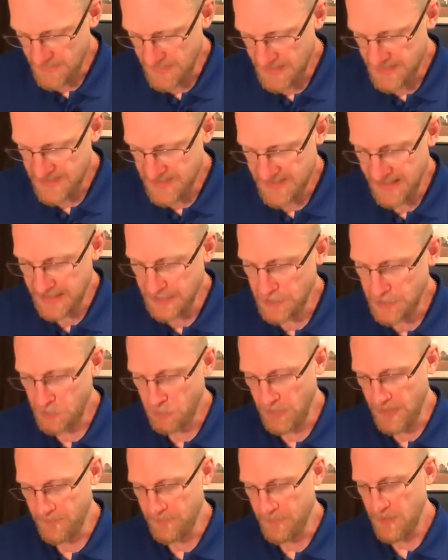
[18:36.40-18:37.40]
is
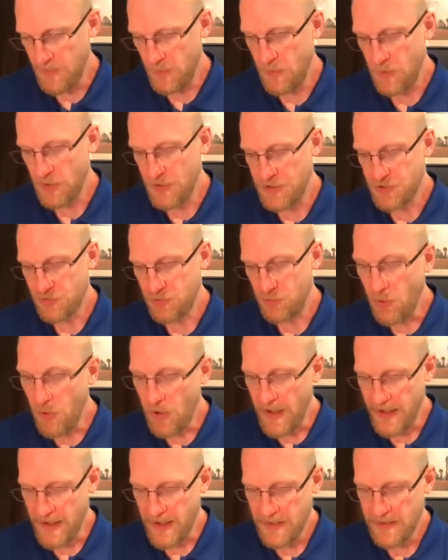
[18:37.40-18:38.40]
Illyricum, or
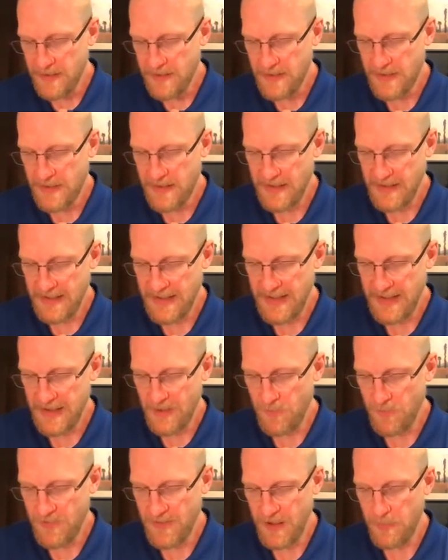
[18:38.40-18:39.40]
Troy, again
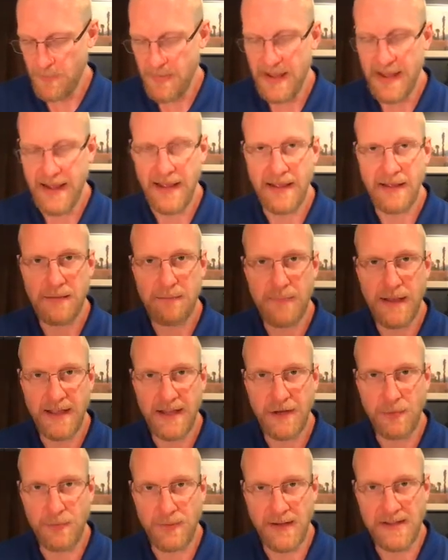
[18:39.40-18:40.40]
over there by
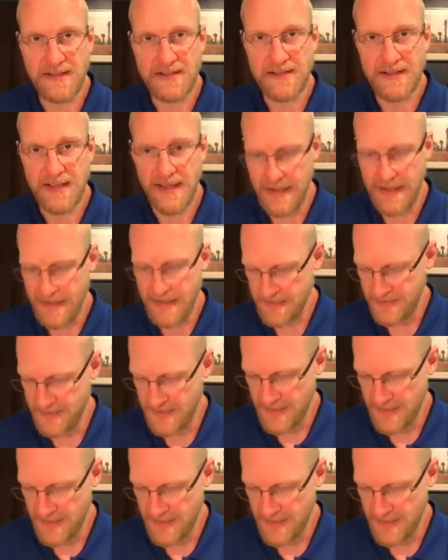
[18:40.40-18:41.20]
Greece and